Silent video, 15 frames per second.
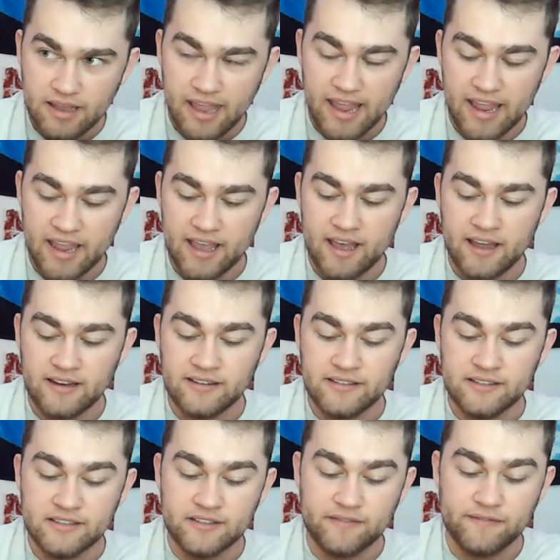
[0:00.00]

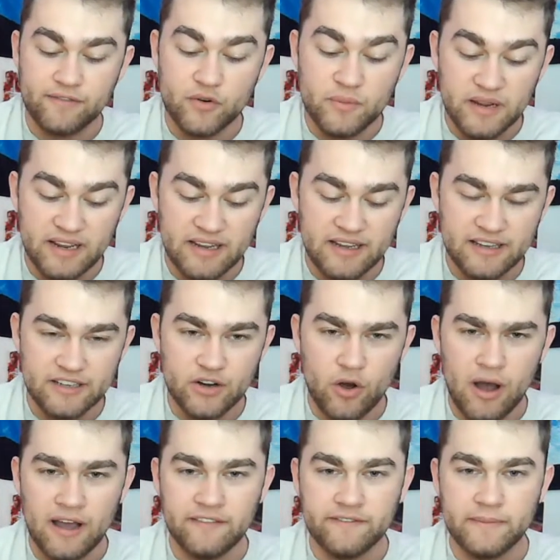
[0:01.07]
And for me, you know,
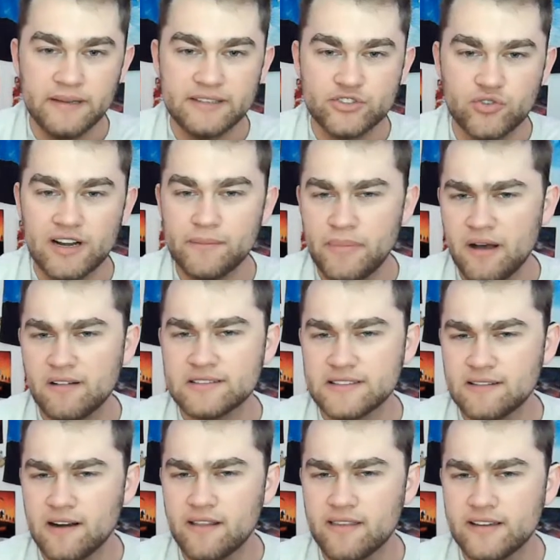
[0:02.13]
I've been trying to balance a
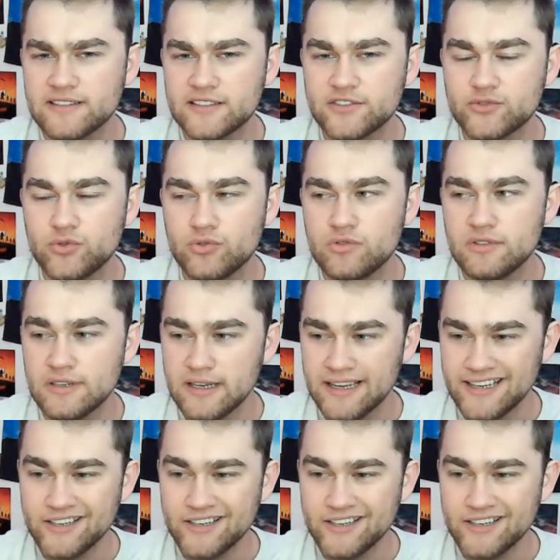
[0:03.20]
lot of things at school.